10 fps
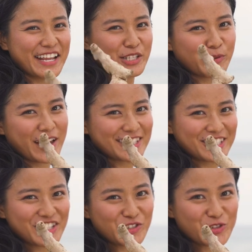Next we got
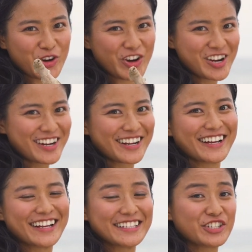ginger,
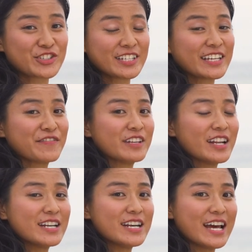just to give it
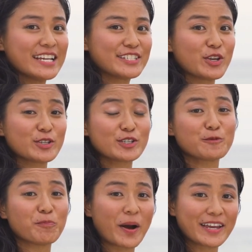a nice
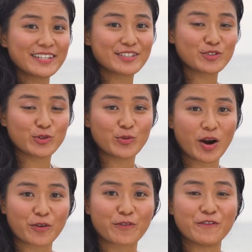spice to
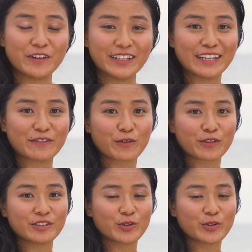our filling for the